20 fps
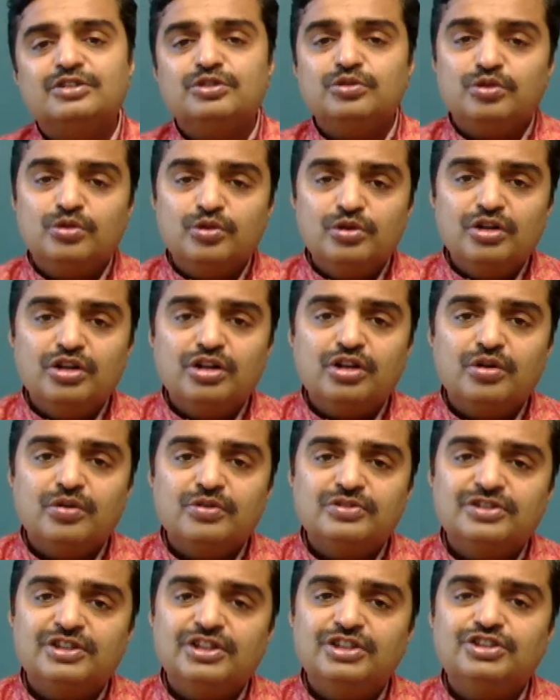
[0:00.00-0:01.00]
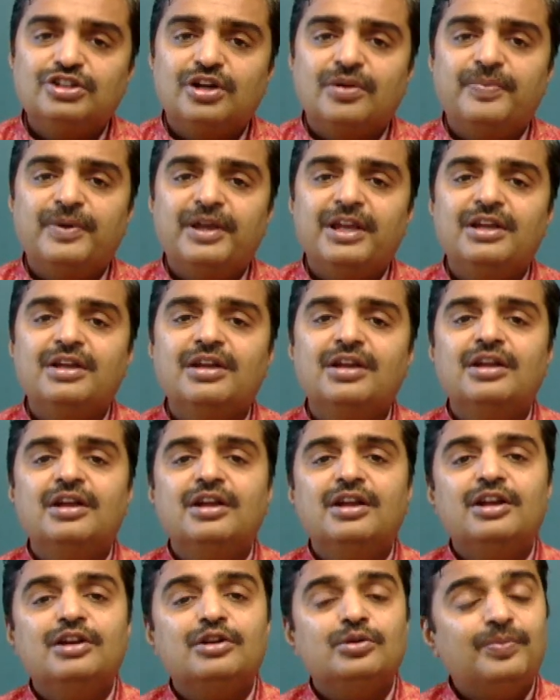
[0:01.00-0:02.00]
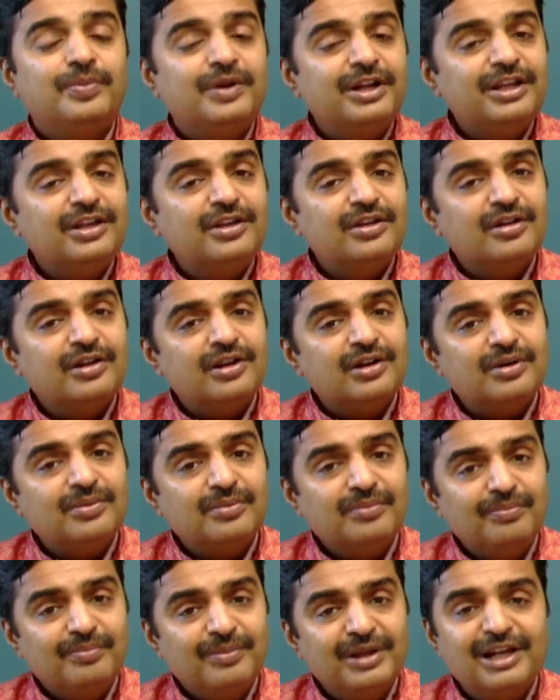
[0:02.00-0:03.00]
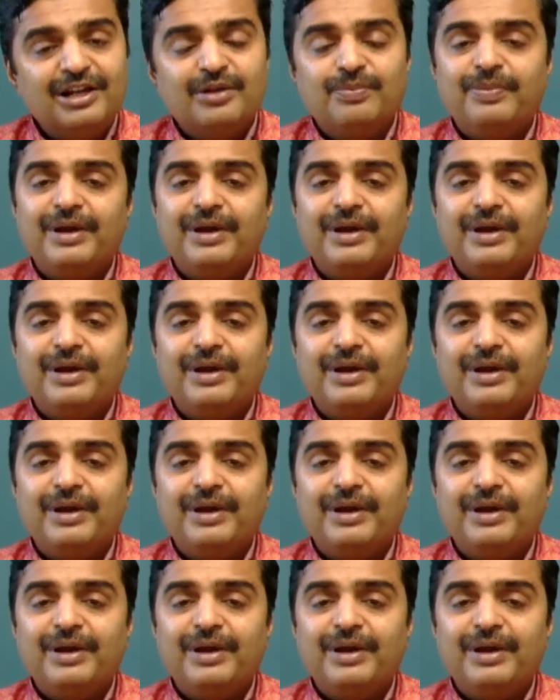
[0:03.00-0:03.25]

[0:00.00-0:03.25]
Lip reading: to do your grocery shopping, to bring your milk